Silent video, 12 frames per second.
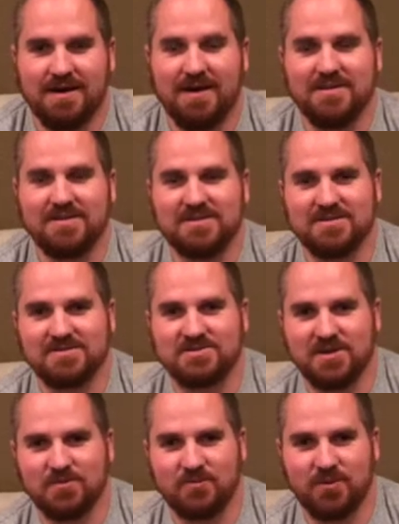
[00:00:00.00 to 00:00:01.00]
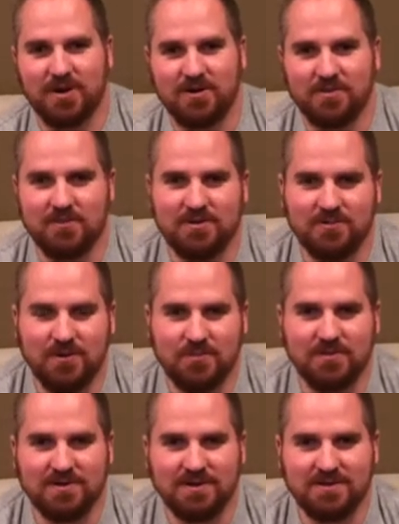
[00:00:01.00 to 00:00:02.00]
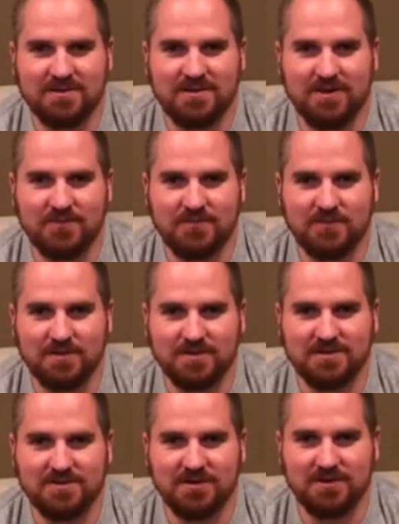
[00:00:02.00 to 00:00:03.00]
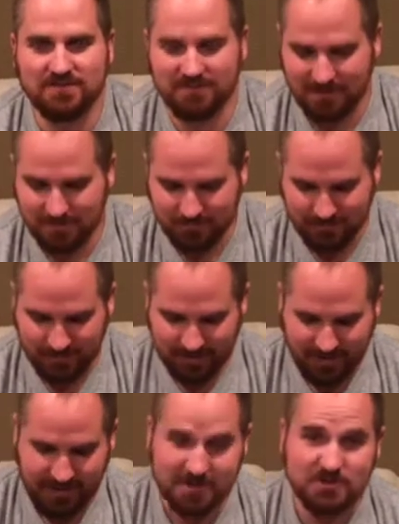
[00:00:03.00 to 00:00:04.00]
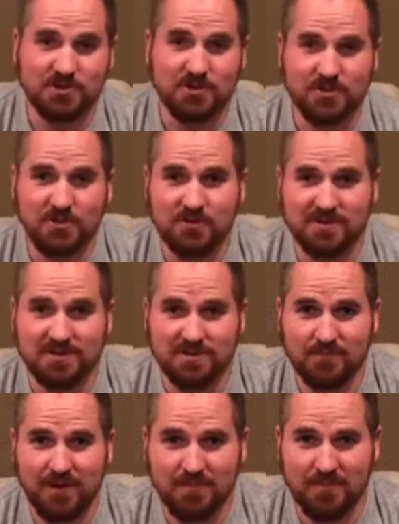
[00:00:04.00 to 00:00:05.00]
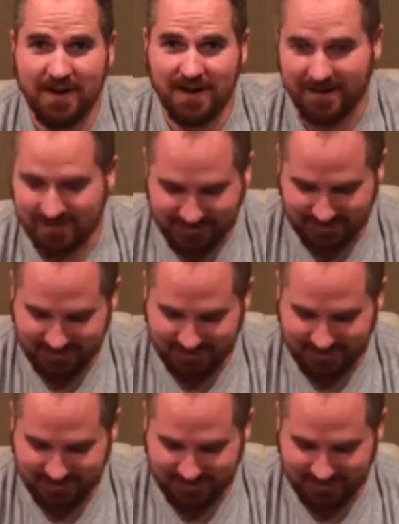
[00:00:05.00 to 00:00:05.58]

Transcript: Hi, this is James Brower. I'm here to represent the South Fork Disc Golf Club and show you what's in my bag.